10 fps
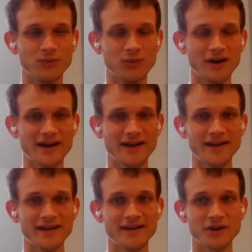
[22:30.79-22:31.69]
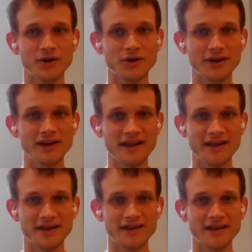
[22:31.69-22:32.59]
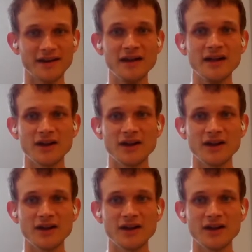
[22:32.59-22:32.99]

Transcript: why could a